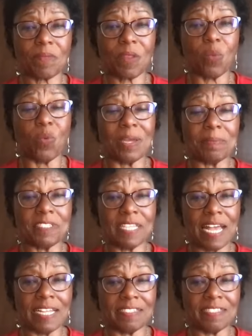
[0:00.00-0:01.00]

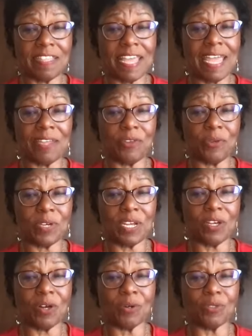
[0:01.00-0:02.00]
websites that you
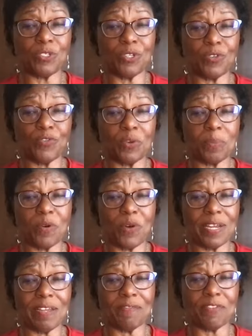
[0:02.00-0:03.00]
can go to for more
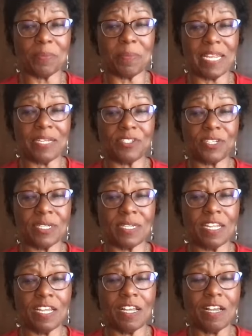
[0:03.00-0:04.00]

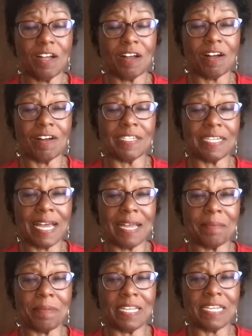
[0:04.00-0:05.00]
information on
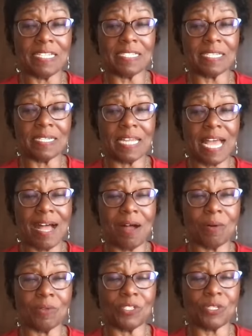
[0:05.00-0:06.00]
diabetes and
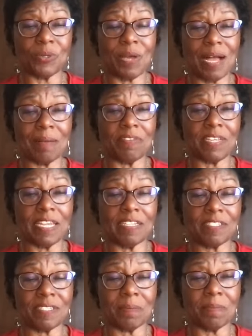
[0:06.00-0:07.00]
how to
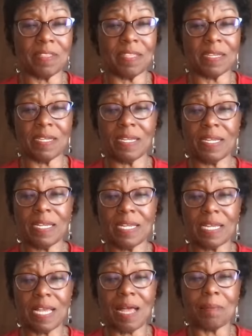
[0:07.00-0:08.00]
obviate some of the
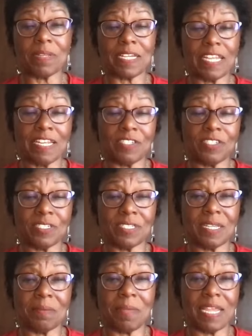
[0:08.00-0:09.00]
complications
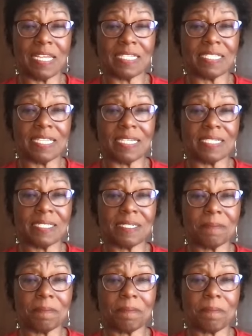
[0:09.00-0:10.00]
that may exist.